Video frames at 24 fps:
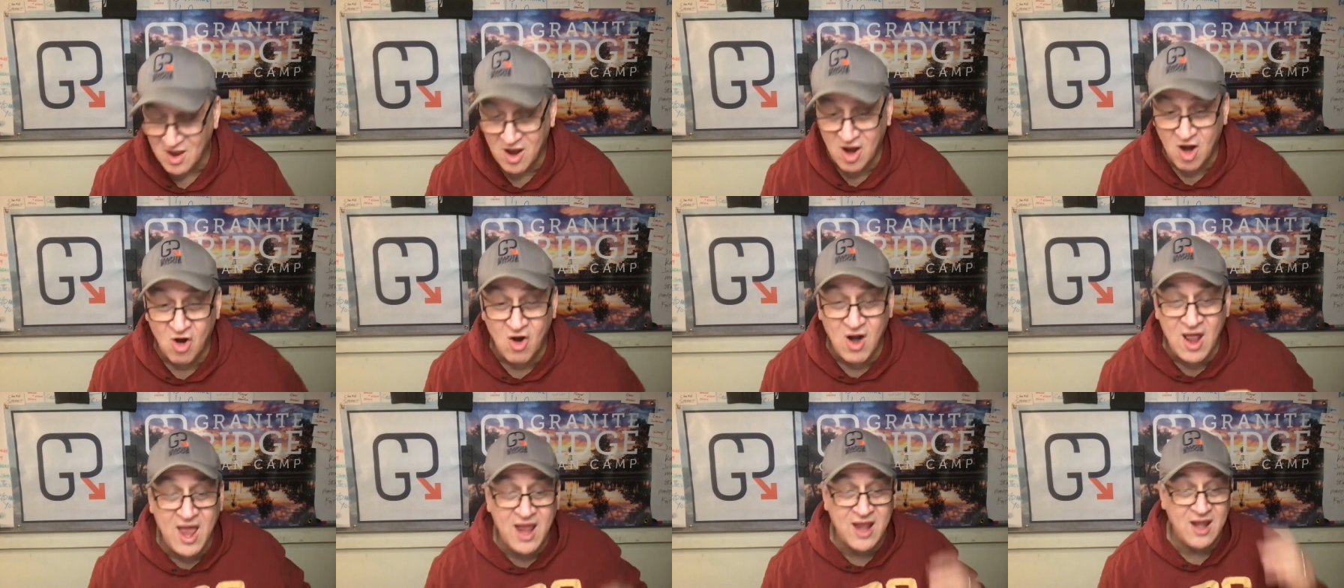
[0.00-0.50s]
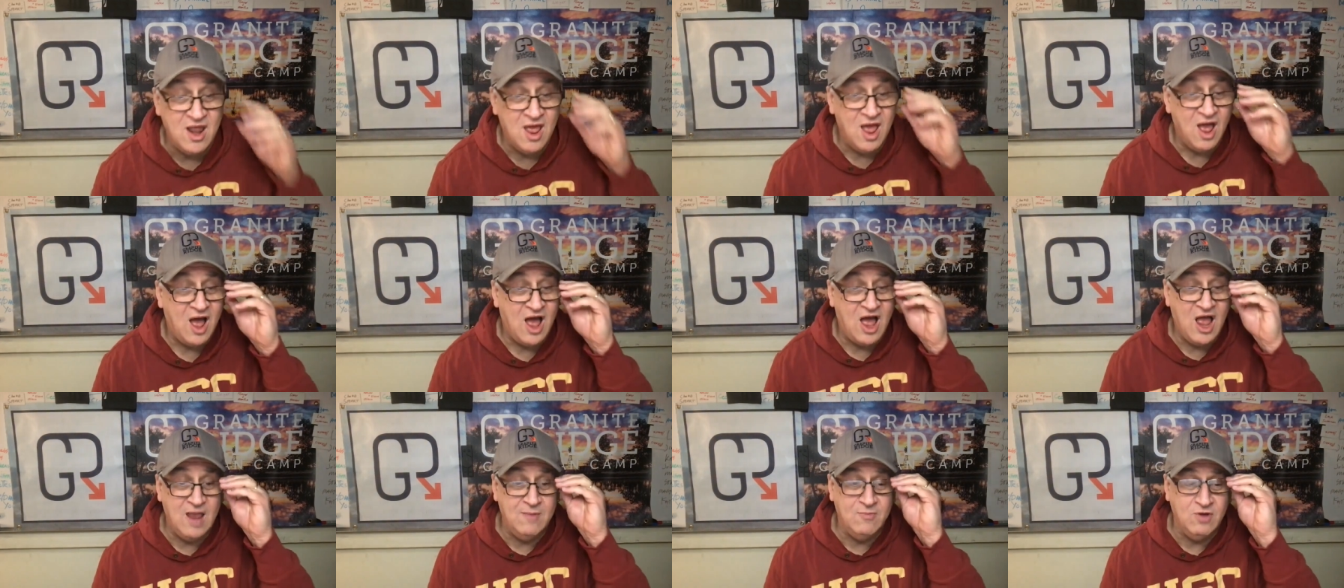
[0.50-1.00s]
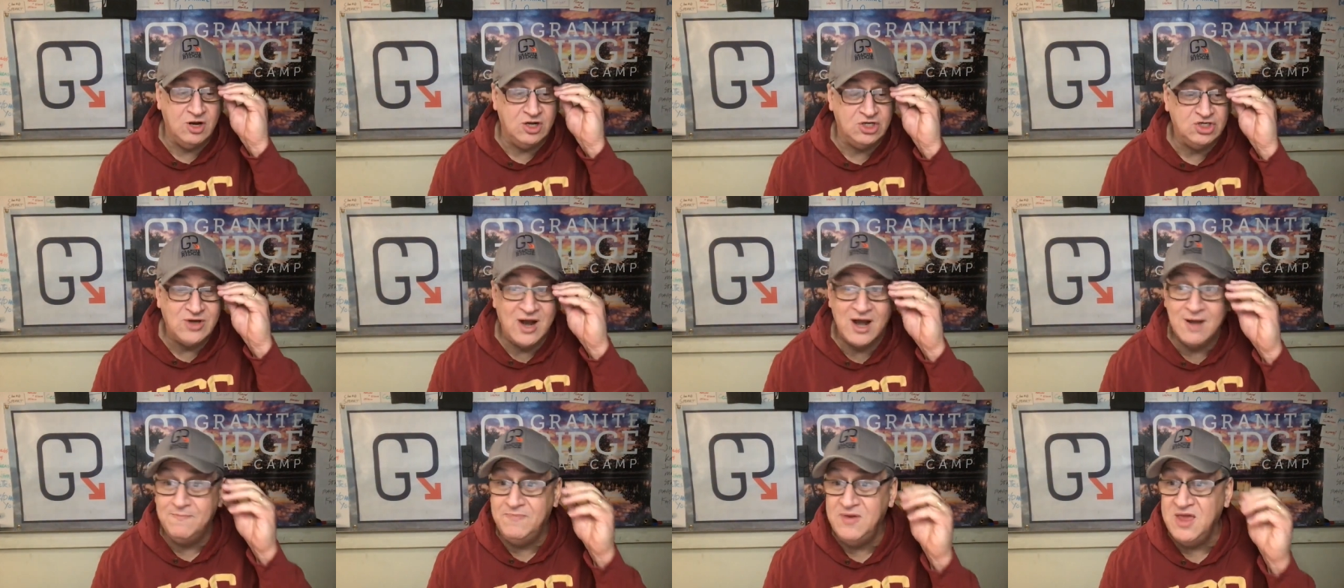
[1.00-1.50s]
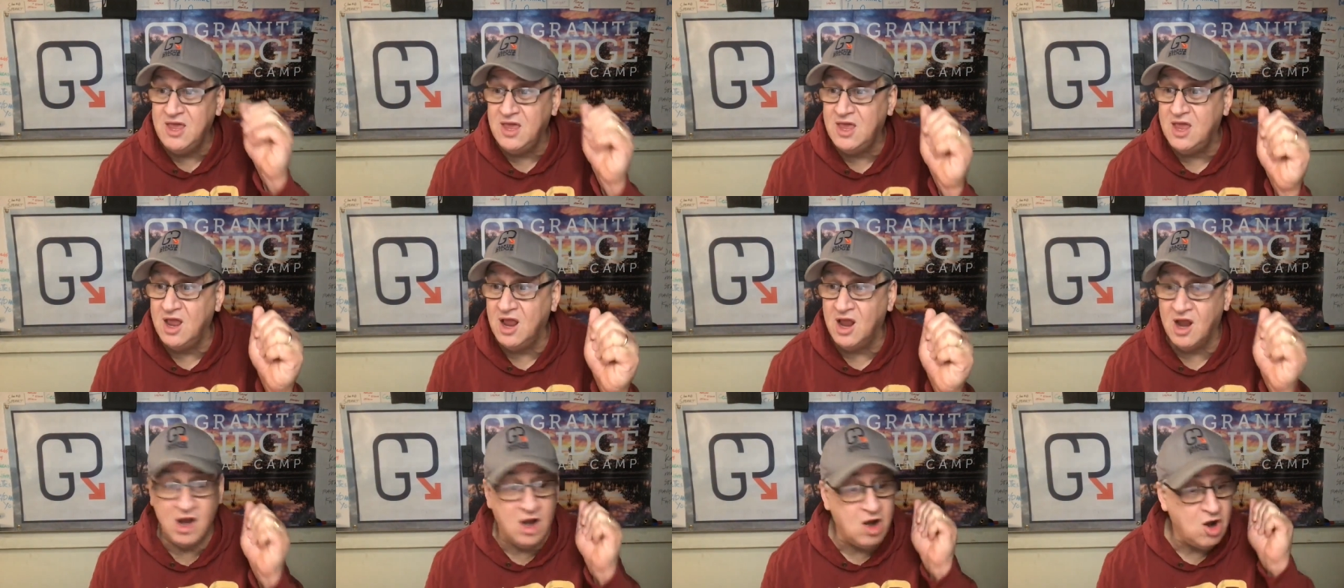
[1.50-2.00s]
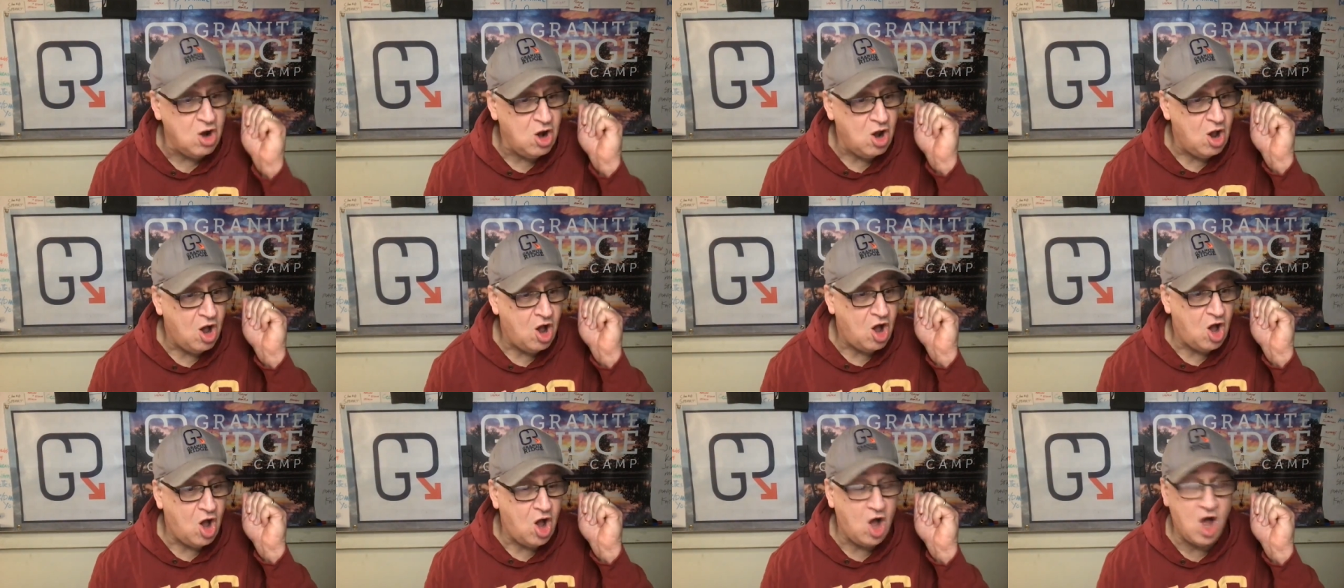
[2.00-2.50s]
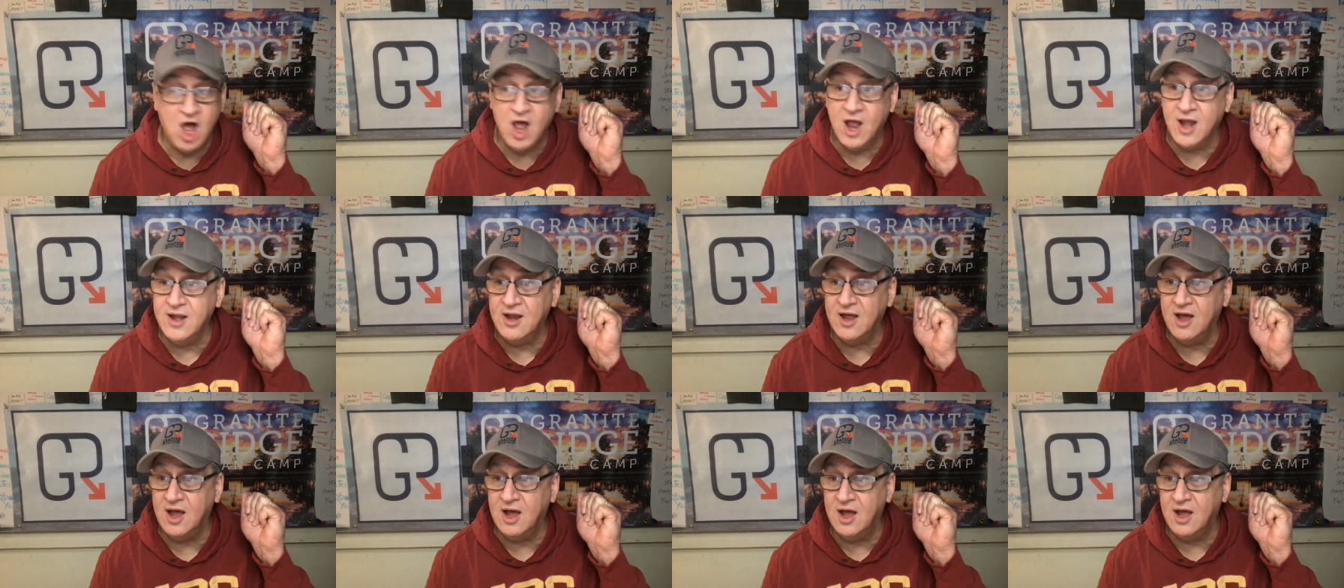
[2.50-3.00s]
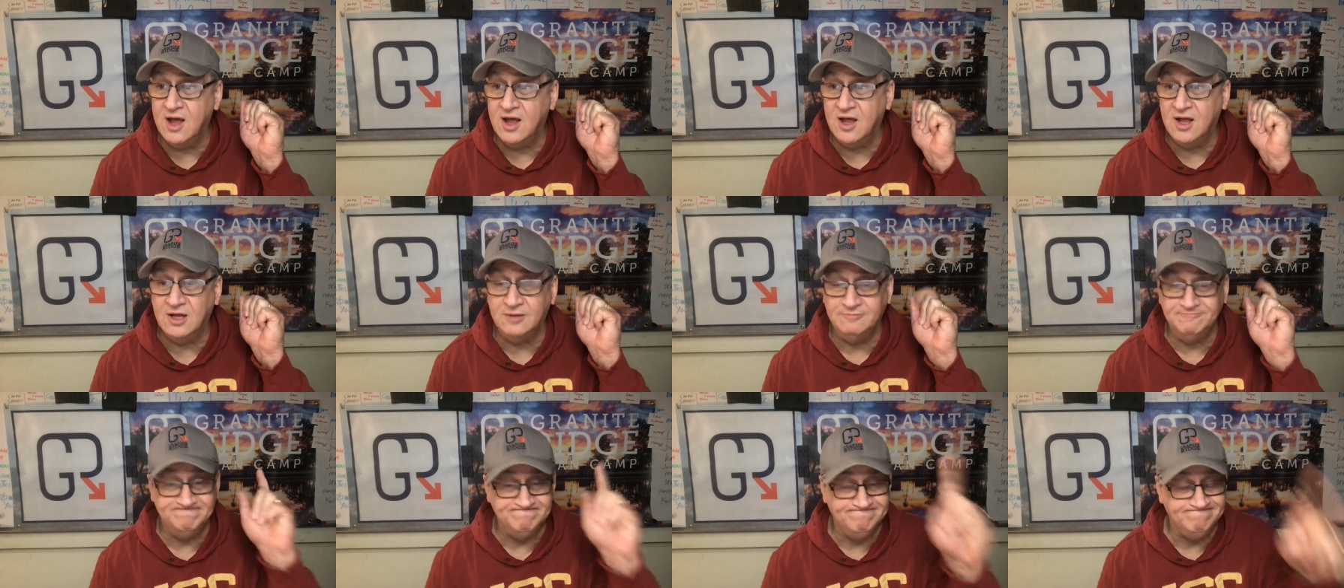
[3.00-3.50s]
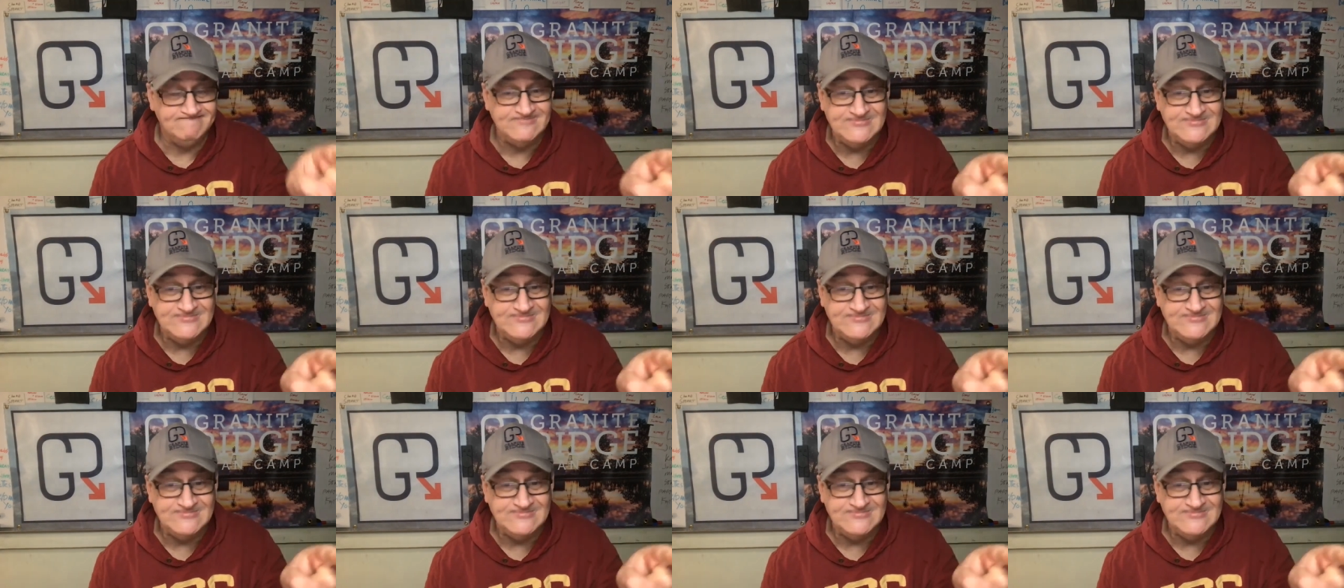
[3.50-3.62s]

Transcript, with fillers: All right, I'm going to try to be here on. Um,